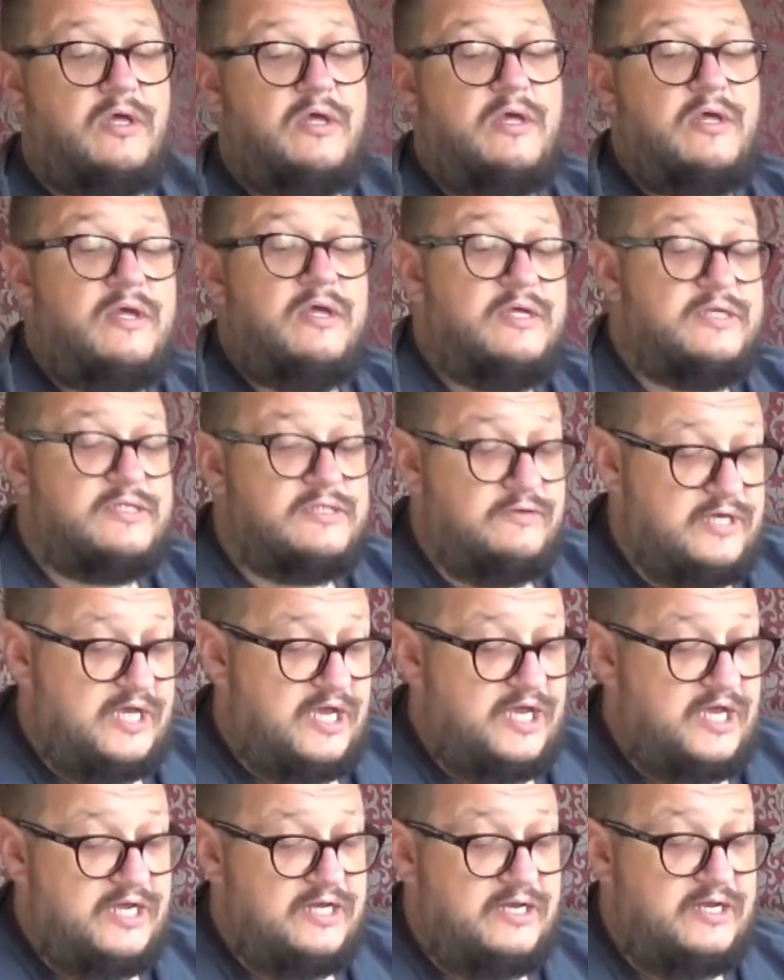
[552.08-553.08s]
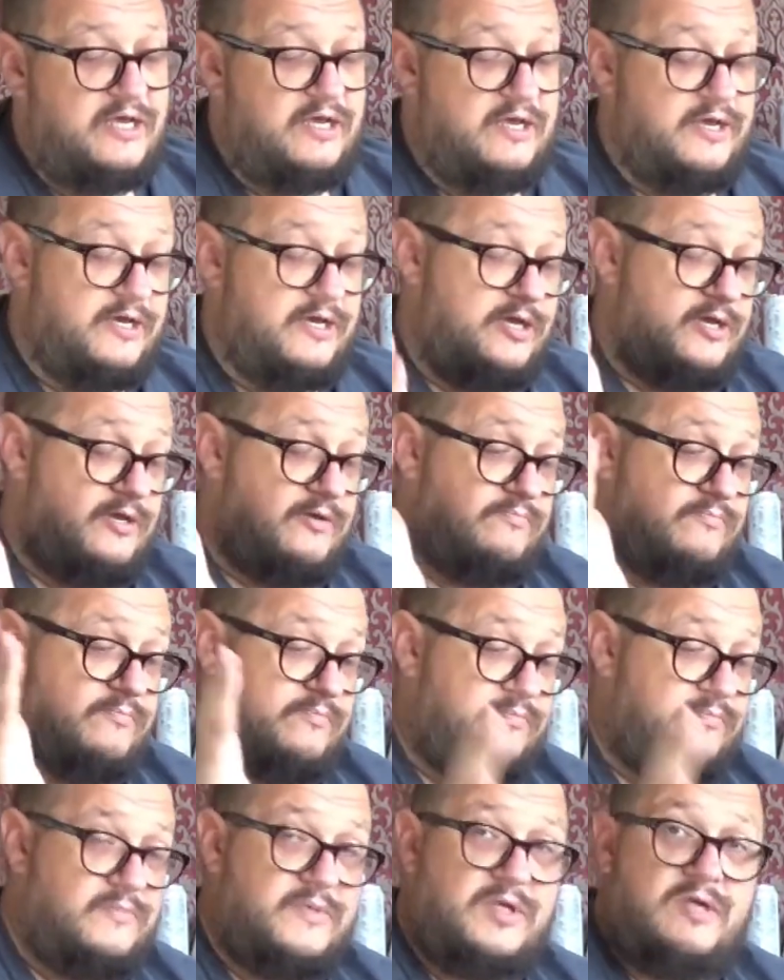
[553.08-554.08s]
So again,
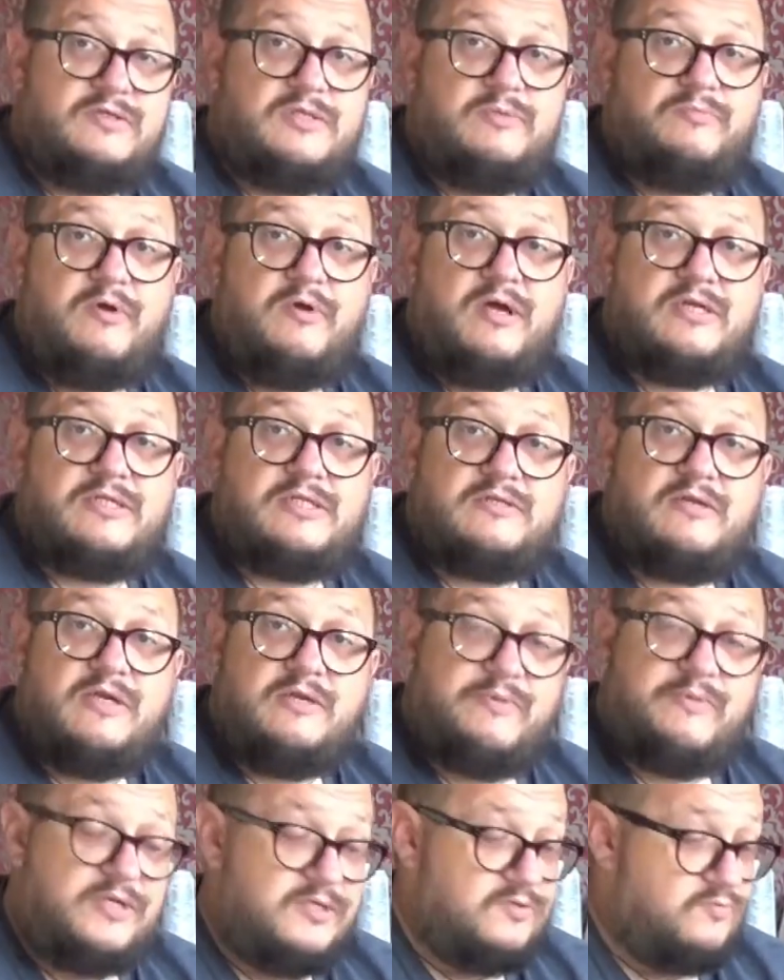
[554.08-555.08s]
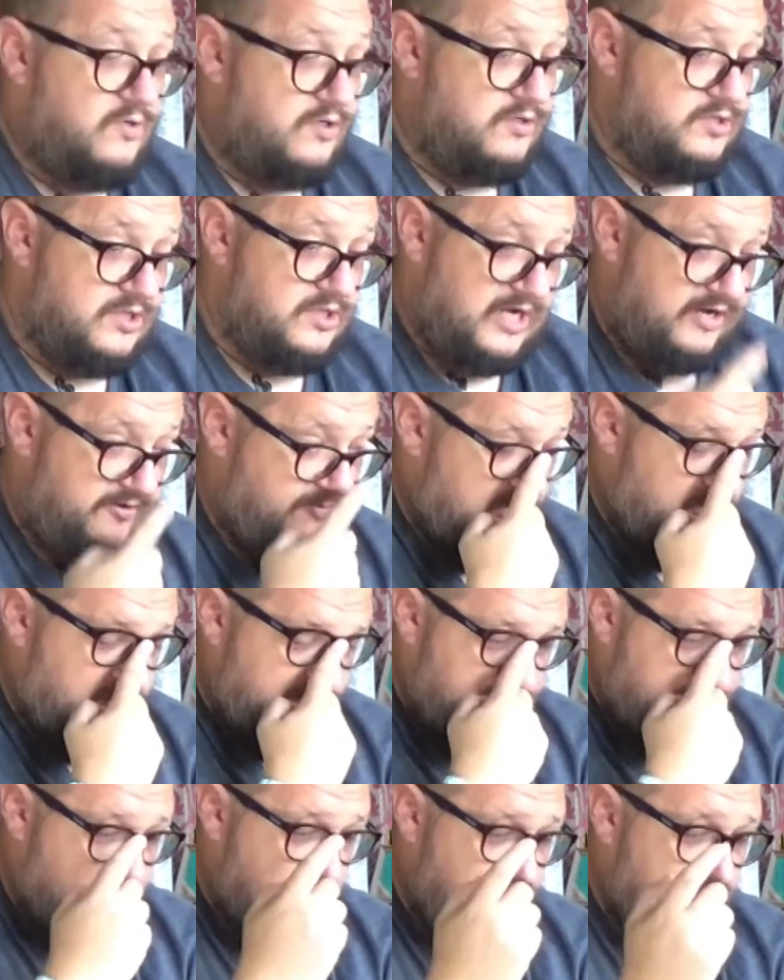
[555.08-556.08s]
no surprises to anybody that's watched any of my other
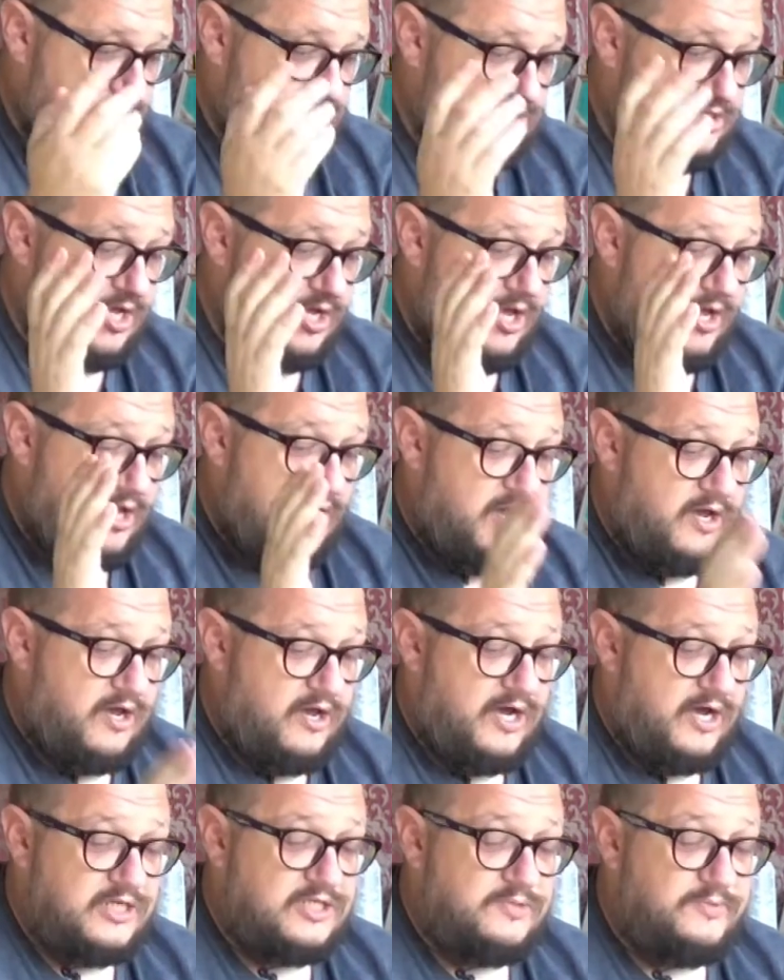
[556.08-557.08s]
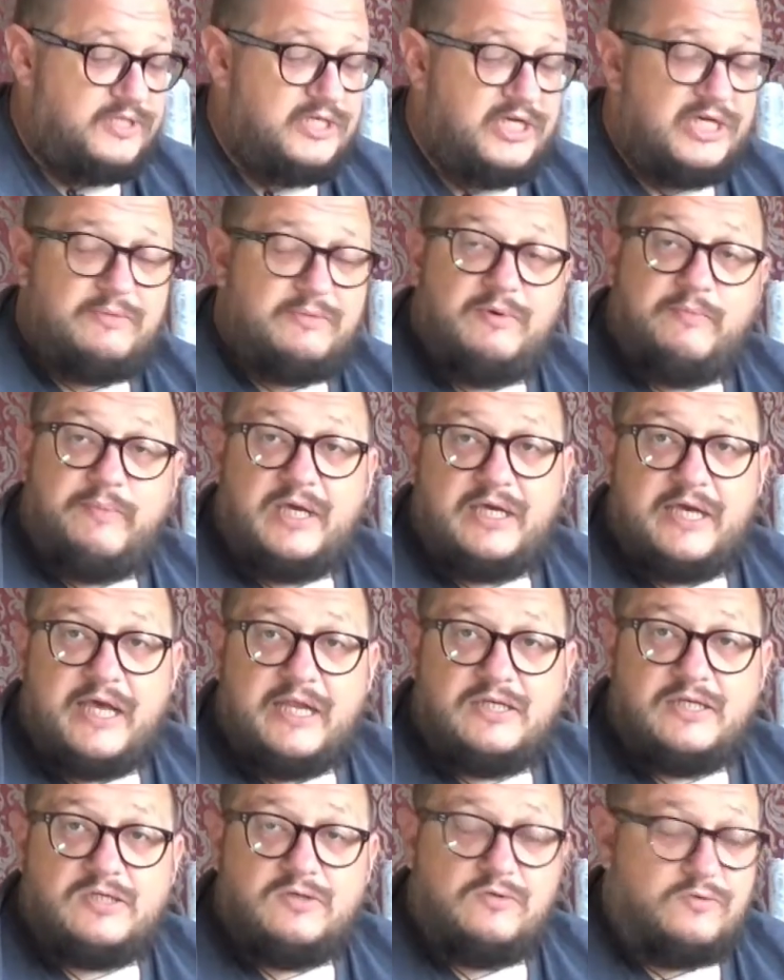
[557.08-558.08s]
videos. I should be taking my big
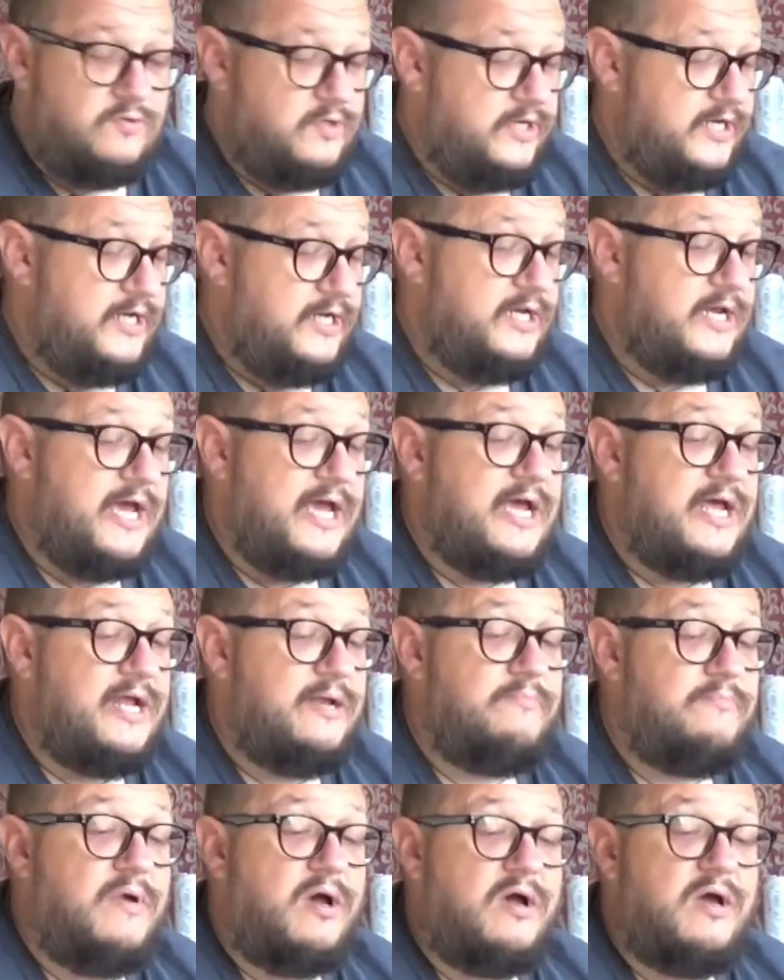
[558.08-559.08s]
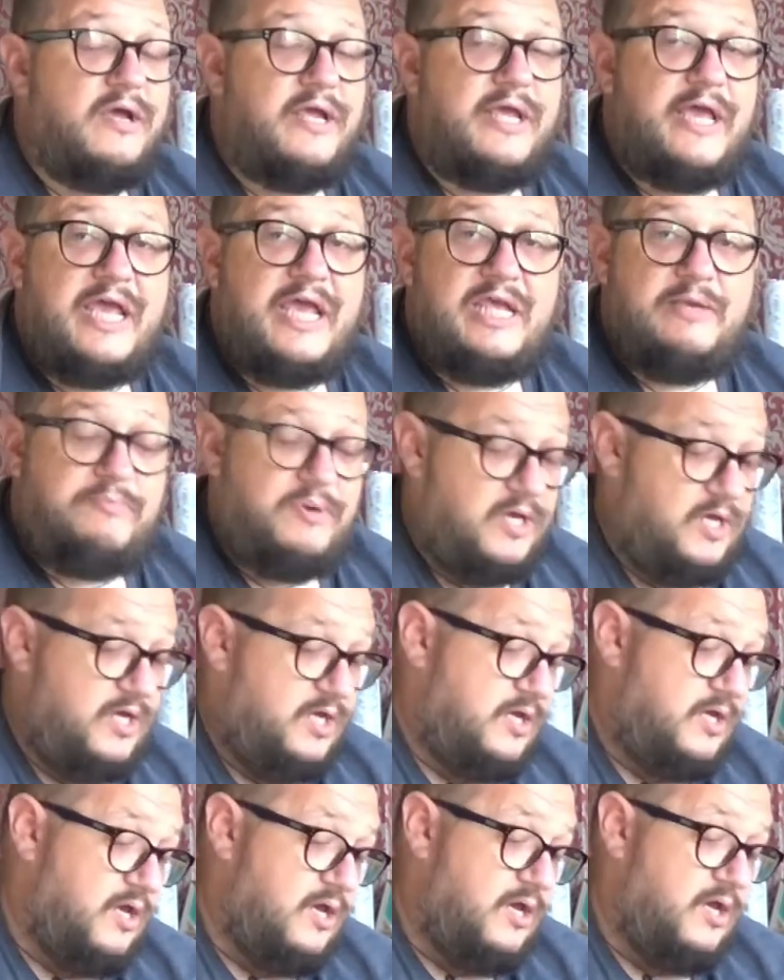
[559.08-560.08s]
Kent tooling and my AP
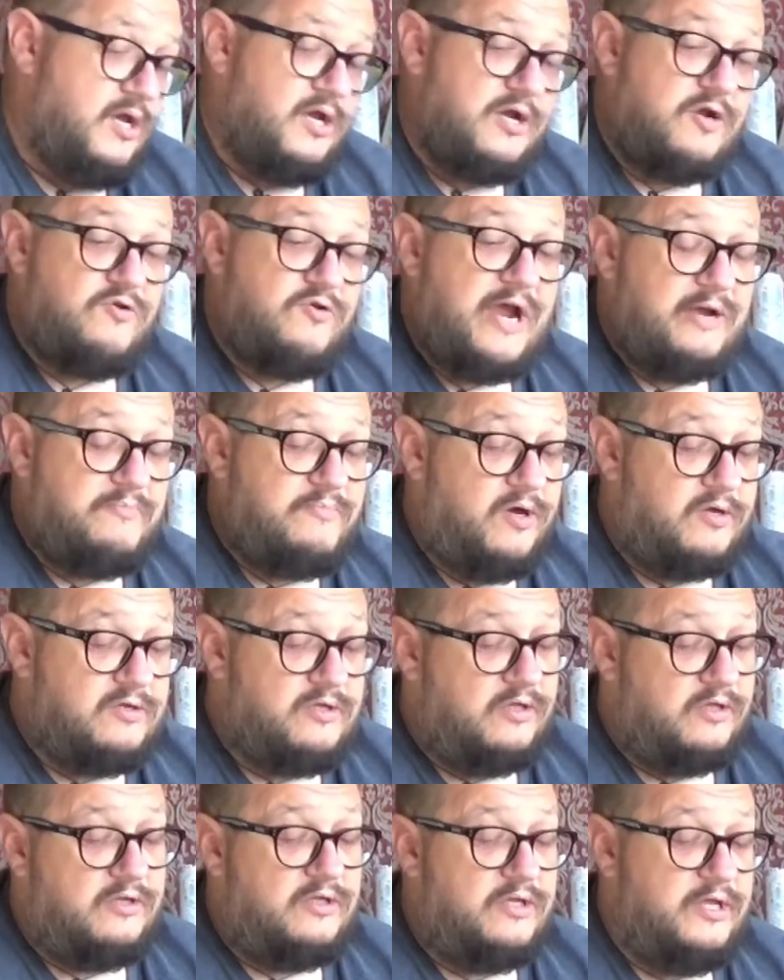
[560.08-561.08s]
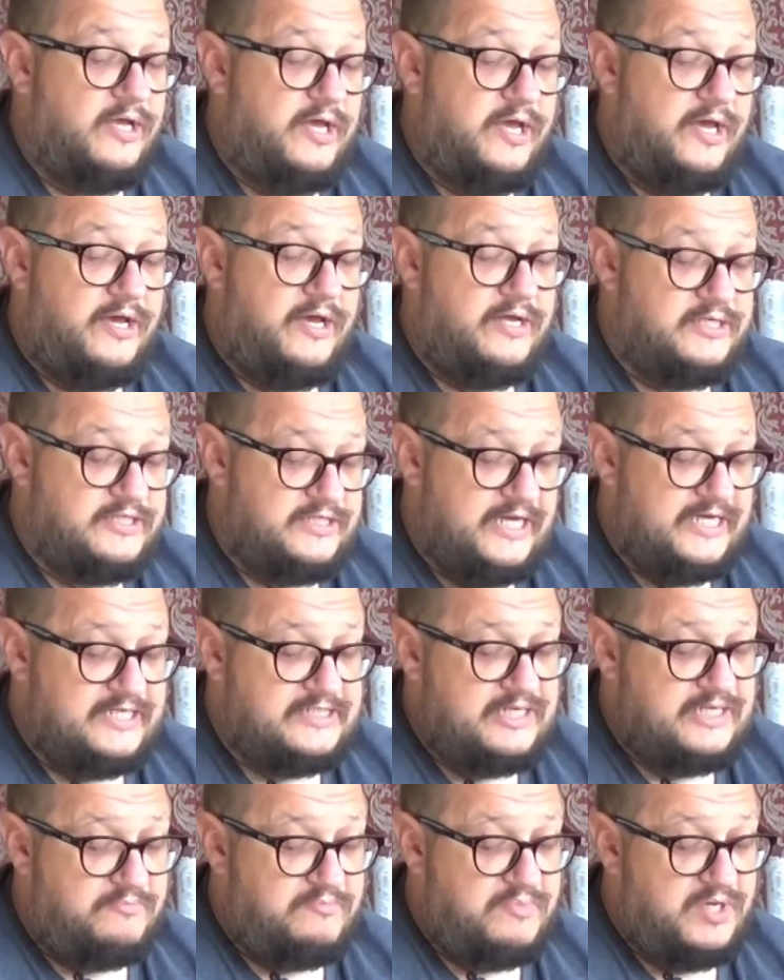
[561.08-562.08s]
cracked bottle
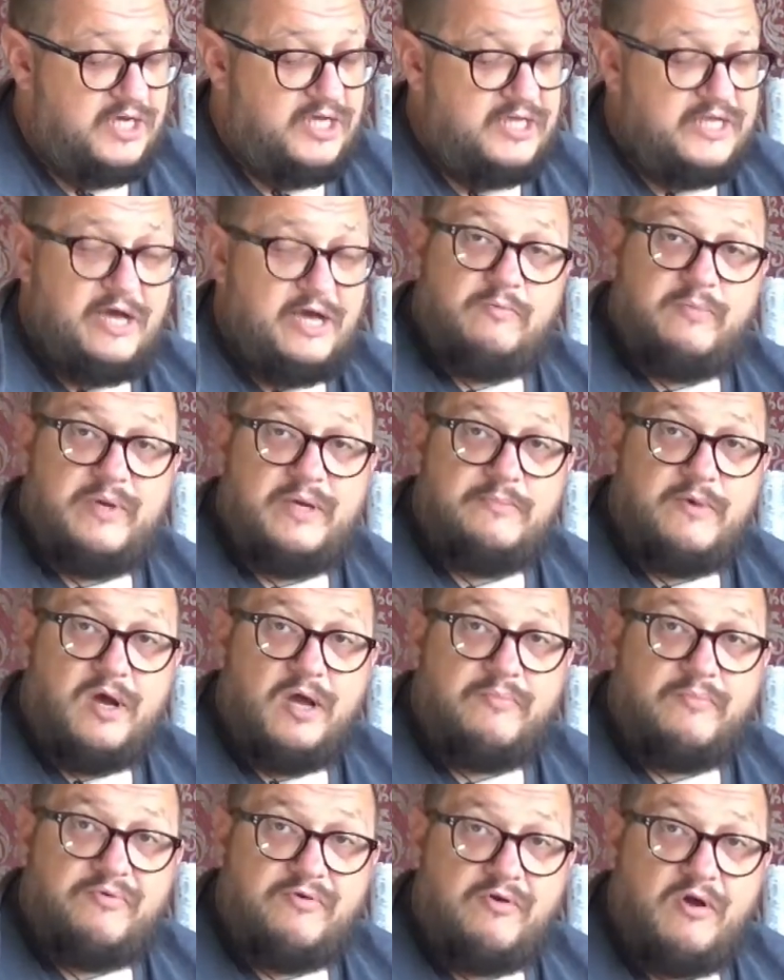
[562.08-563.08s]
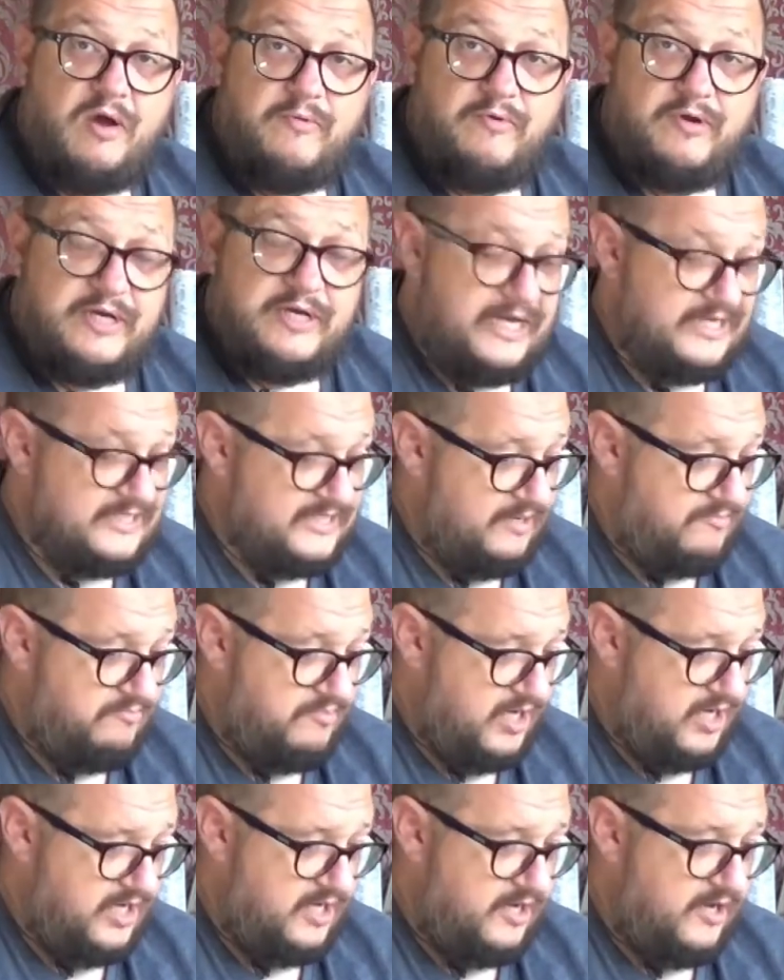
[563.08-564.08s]
DSMB. That will be my primary
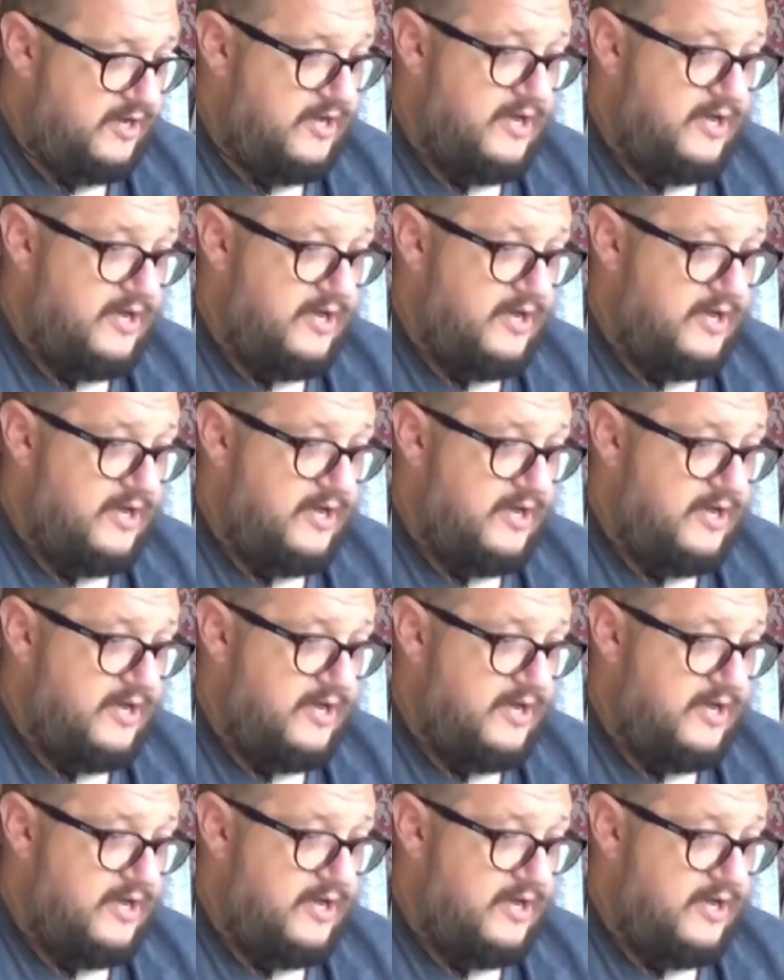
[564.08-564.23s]
DSMB.